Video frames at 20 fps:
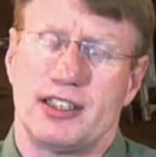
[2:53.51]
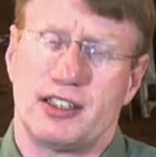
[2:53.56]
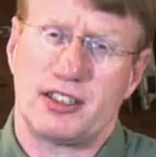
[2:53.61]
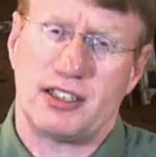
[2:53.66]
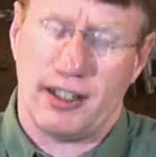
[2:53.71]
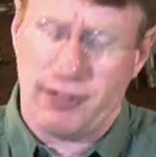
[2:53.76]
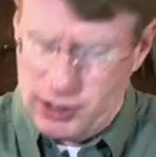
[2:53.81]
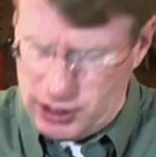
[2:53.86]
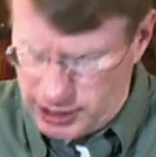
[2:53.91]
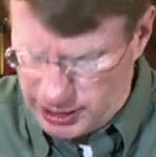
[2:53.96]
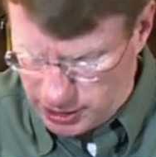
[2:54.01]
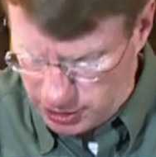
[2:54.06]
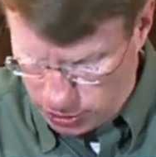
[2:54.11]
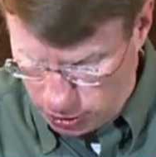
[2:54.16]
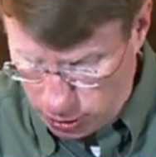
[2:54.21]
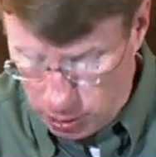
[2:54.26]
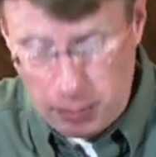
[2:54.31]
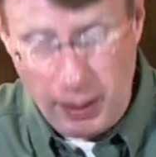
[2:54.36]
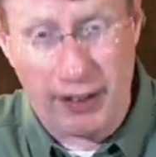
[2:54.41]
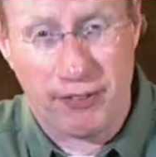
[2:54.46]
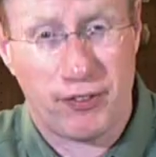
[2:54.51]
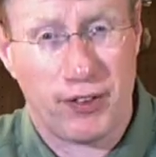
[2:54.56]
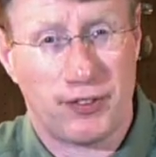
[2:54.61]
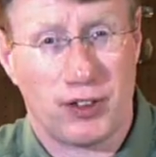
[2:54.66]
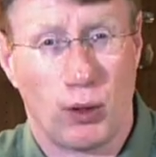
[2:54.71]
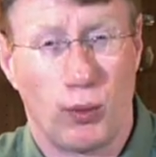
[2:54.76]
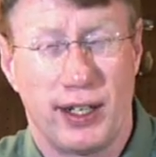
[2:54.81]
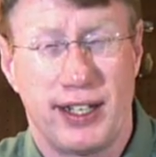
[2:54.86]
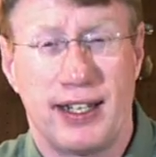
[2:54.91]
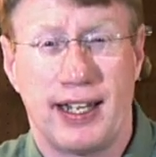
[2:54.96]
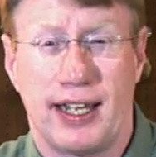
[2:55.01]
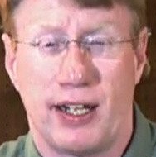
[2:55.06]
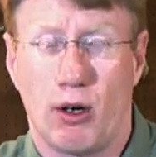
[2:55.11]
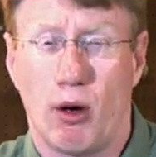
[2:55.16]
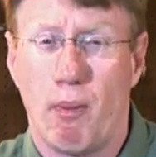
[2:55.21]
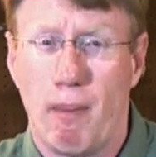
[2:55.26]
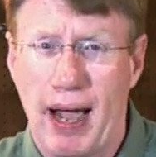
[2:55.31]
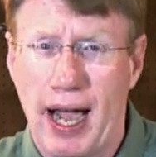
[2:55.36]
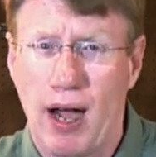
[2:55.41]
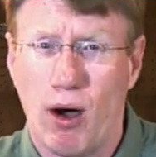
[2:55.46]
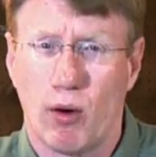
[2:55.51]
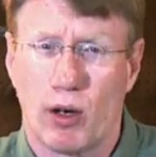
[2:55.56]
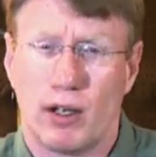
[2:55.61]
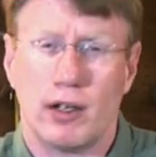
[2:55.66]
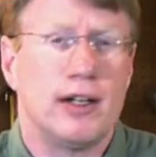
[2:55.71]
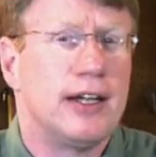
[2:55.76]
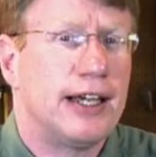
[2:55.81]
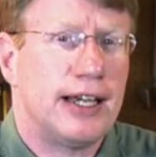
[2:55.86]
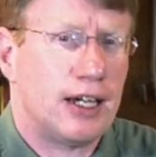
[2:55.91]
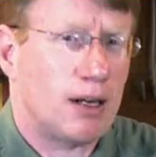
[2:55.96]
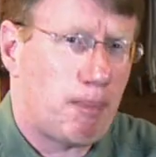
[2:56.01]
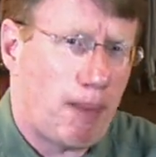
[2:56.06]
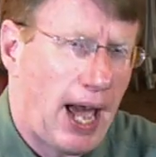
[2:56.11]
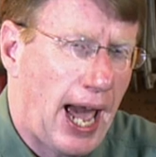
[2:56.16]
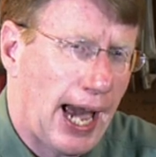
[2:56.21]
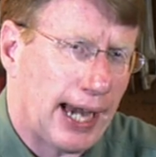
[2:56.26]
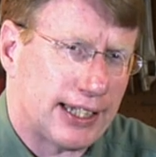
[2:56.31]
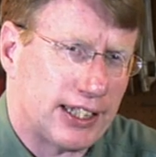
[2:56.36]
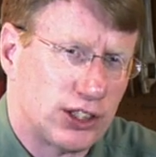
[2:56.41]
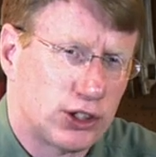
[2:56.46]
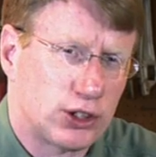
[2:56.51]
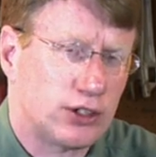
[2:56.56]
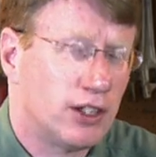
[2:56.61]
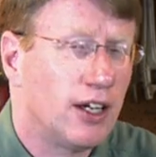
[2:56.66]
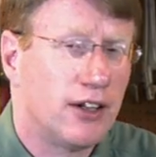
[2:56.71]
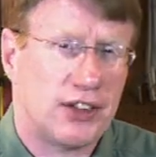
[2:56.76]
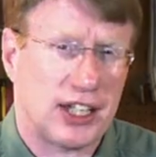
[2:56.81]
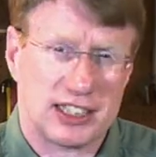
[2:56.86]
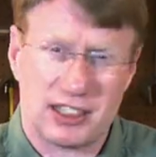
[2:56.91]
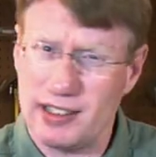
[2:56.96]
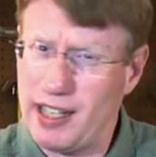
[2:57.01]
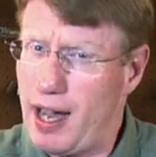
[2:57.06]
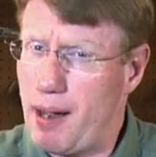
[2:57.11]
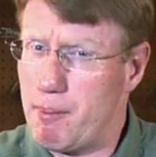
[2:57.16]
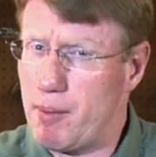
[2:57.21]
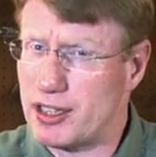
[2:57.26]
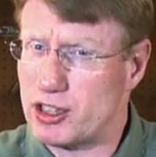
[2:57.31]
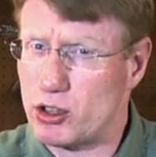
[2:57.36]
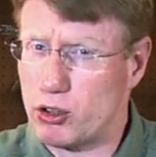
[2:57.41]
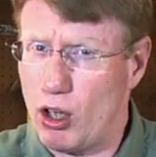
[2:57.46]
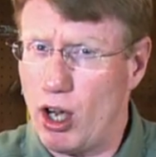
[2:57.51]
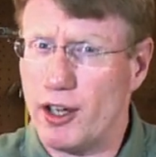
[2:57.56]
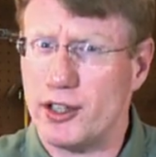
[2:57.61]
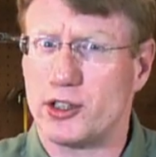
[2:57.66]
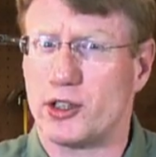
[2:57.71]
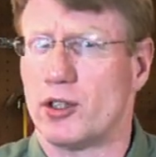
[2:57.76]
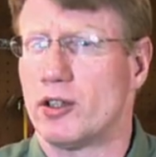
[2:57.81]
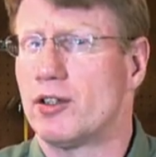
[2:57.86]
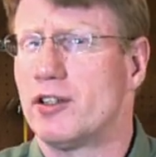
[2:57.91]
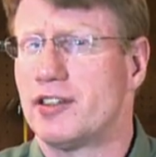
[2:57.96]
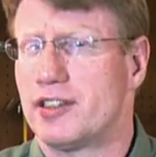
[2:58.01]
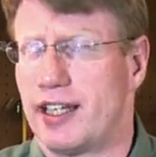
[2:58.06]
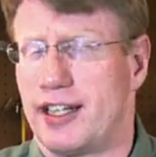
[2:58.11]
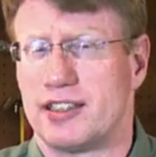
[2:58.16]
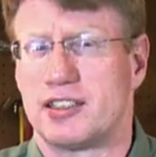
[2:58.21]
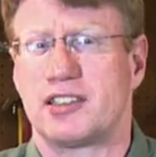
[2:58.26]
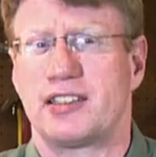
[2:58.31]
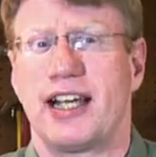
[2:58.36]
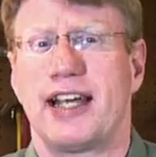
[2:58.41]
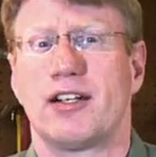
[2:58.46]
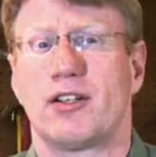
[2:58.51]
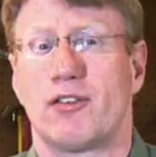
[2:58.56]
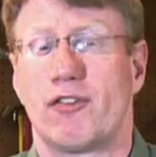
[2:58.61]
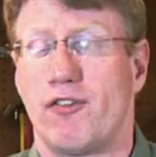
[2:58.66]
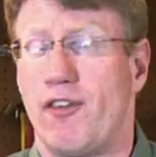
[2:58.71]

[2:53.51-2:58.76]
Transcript: is 7.62 by 51 NATO power in a package that's not much larger than a standard